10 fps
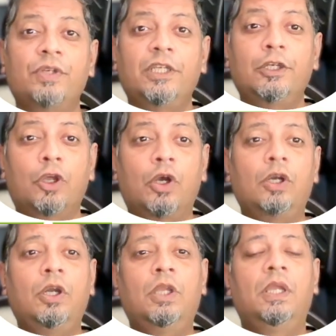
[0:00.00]
really
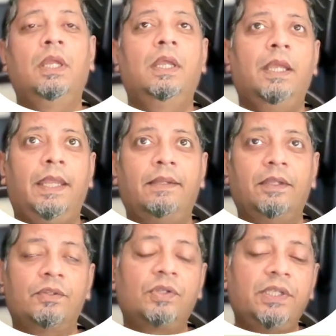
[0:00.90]
long, and
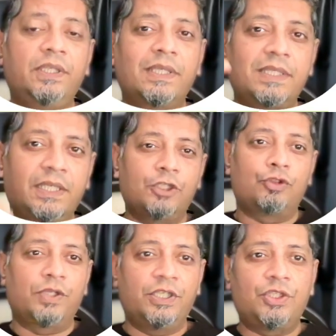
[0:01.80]
there are three distinct
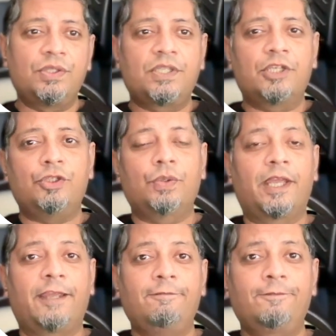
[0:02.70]
regions that you
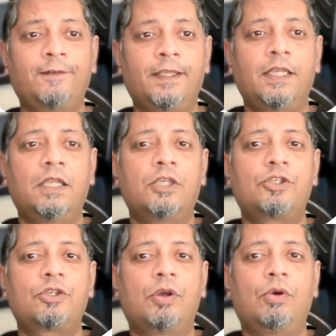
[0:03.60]
have.
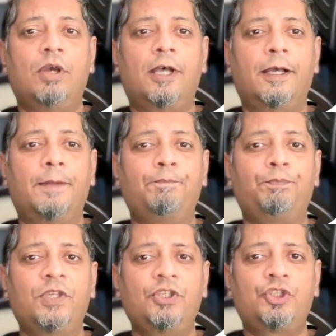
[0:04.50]
So
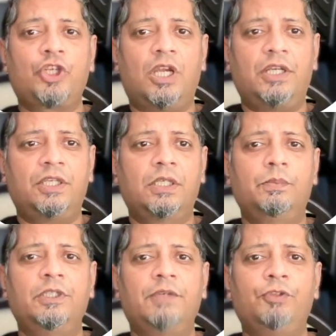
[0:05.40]
this chart here
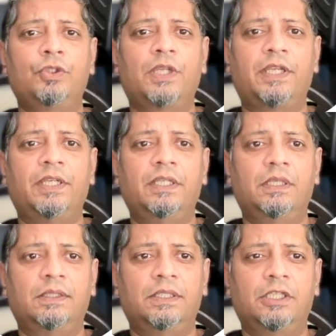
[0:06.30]
will give you an
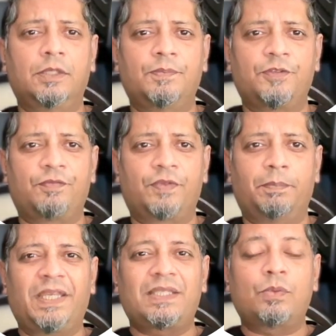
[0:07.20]
idea in terms of the
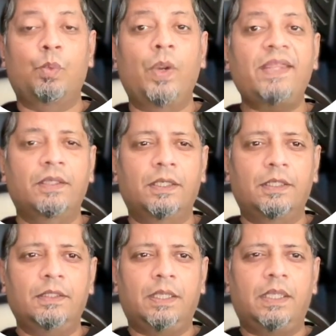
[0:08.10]
best weather.
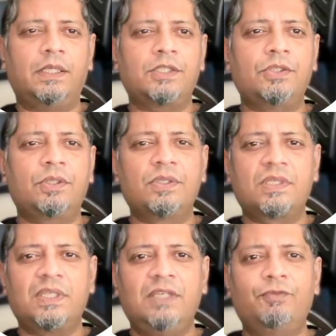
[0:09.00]
And as you can
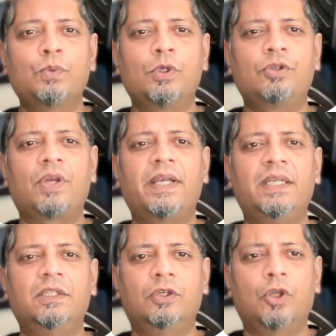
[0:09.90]
see, if you want to
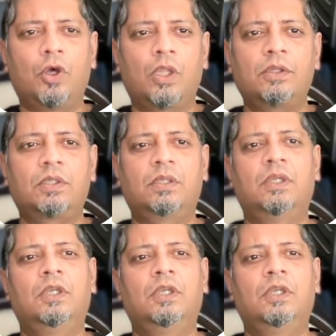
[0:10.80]
ride the north,